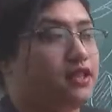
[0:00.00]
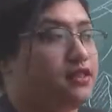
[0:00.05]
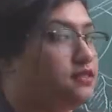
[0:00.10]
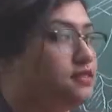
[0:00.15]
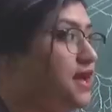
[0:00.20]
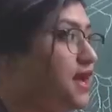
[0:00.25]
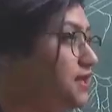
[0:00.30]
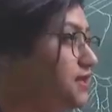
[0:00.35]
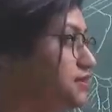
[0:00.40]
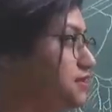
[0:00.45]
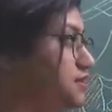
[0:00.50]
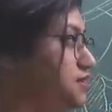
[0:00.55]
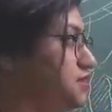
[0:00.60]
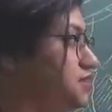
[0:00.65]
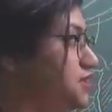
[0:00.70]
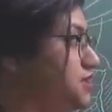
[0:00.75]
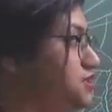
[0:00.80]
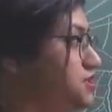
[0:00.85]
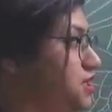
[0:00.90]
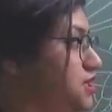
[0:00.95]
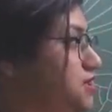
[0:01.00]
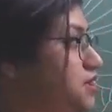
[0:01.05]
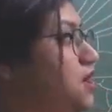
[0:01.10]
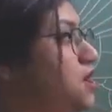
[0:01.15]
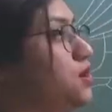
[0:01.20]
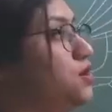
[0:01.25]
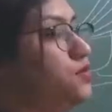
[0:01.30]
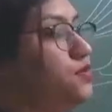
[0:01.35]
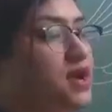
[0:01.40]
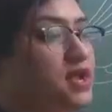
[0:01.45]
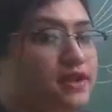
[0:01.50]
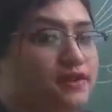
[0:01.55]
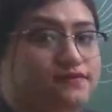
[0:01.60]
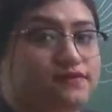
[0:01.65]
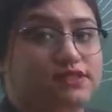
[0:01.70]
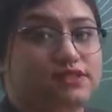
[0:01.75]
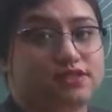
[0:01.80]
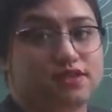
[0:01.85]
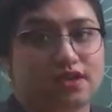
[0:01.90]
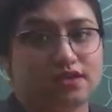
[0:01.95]
in that condition, one of
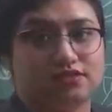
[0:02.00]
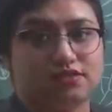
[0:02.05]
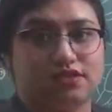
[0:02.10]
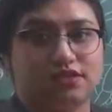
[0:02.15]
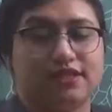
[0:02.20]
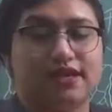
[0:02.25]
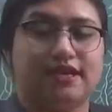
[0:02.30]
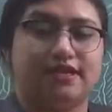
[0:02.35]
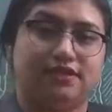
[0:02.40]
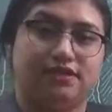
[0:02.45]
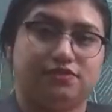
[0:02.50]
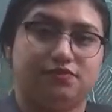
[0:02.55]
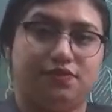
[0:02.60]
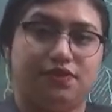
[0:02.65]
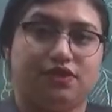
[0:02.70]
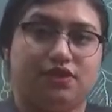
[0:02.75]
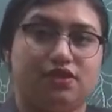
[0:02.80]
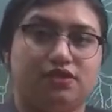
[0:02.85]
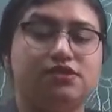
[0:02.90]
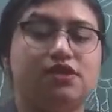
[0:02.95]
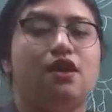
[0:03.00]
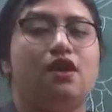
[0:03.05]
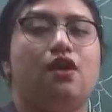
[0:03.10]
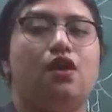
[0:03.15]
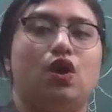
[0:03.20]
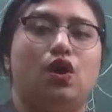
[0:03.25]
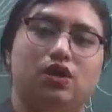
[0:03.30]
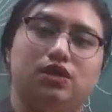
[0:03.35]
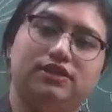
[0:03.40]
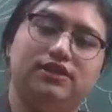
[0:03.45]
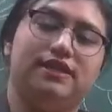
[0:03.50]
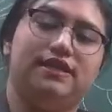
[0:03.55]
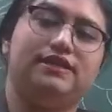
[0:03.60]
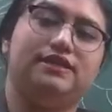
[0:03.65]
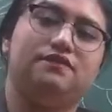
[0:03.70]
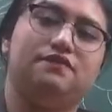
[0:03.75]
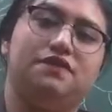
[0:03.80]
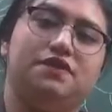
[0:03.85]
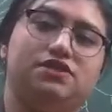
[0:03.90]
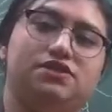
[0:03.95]
the daughters, that is because all the
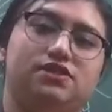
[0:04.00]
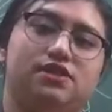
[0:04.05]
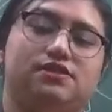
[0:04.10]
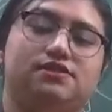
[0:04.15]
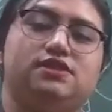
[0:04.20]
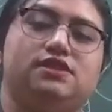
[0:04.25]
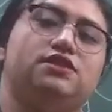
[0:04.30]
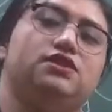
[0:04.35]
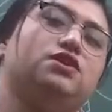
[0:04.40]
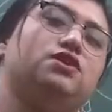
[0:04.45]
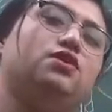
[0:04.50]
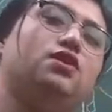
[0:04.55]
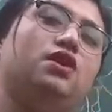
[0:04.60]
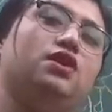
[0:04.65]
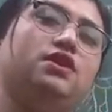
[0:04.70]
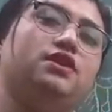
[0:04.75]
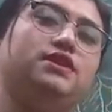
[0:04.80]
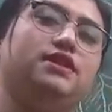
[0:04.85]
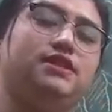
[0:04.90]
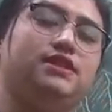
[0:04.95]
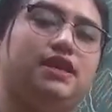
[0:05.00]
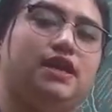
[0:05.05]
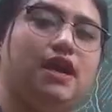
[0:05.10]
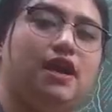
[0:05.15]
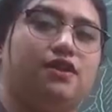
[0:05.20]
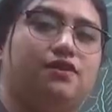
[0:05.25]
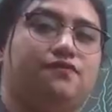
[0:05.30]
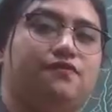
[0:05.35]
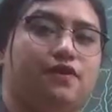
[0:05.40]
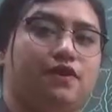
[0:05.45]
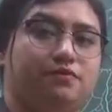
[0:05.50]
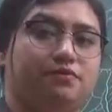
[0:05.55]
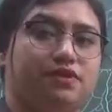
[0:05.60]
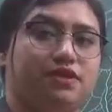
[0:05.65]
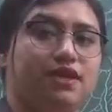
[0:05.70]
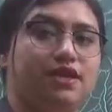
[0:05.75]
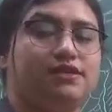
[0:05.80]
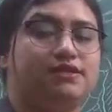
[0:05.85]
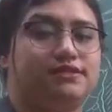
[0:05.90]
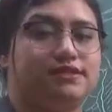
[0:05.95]
individuals in a colony, they are from
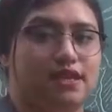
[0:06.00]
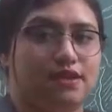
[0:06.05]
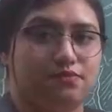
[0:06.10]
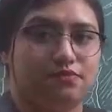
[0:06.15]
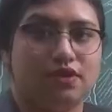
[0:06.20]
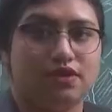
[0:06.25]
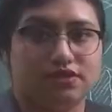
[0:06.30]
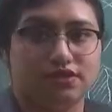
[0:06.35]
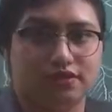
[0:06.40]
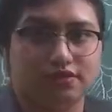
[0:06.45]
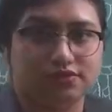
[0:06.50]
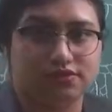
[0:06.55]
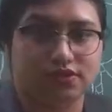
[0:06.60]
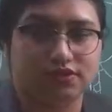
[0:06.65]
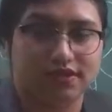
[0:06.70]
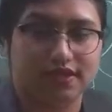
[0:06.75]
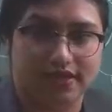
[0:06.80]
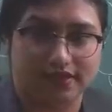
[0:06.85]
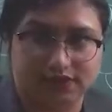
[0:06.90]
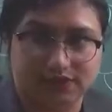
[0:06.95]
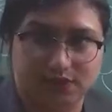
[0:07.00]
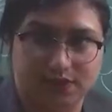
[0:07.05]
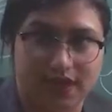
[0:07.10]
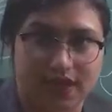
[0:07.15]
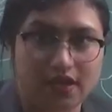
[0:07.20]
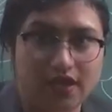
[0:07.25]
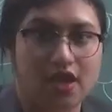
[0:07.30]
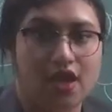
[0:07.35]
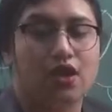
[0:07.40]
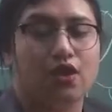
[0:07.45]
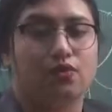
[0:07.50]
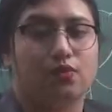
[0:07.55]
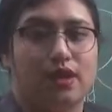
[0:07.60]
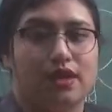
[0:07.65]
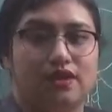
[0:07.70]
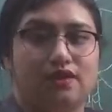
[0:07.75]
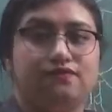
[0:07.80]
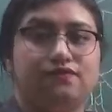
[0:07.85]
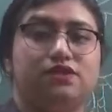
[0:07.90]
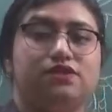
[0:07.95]
the same mother. So that's why
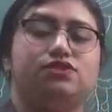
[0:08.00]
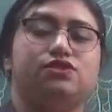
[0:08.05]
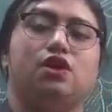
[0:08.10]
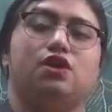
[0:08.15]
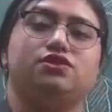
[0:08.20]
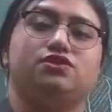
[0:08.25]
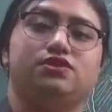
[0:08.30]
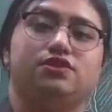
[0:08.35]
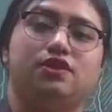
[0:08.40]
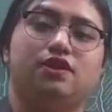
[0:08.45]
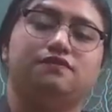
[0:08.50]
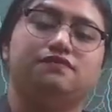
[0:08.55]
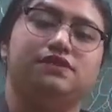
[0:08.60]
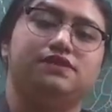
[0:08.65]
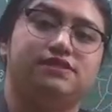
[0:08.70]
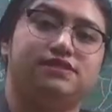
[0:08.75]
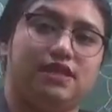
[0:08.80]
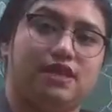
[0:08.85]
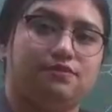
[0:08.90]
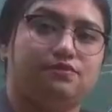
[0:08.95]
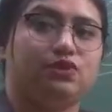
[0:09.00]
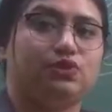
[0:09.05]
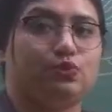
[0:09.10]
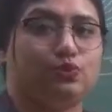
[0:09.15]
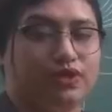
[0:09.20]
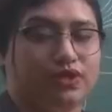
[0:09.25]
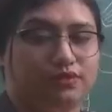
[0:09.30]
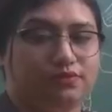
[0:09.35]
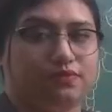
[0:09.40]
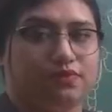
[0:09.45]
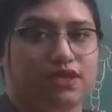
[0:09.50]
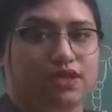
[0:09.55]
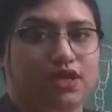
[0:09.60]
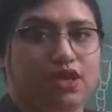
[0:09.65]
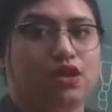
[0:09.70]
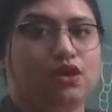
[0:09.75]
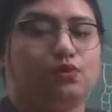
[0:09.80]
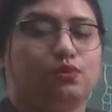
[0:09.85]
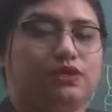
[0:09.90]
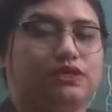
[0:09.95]
one of the daughter of the same queen
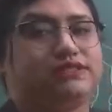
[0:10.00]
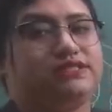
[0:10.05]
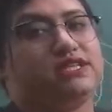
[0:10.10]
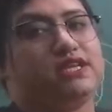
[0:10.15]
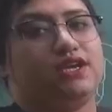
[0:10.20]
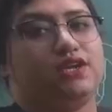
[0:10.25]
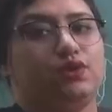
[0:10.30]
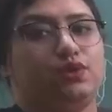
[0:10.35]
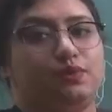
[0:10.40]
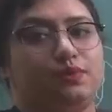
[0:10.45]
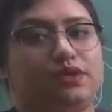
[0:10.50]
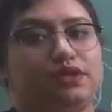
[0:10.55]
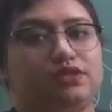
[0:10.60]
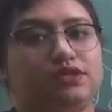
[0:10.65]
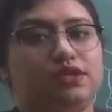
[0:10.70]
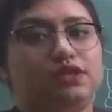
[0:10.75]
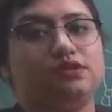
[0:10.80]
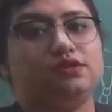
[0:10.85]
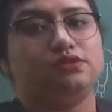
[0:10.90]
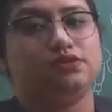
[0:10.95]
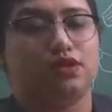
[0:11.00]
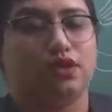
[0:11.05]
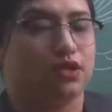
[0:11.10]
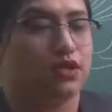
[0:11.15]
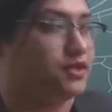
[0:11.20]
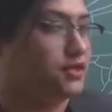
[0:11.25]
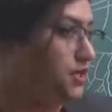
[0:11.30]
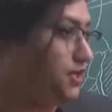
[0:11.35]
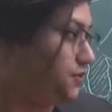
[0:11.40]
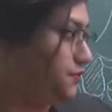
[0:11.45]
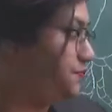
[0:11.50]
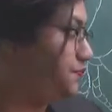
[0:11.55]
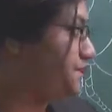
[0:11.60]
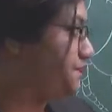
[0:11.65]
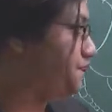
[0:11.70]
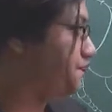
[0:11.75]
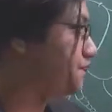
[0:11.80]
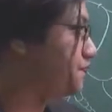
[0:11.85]
bee will take over the colony.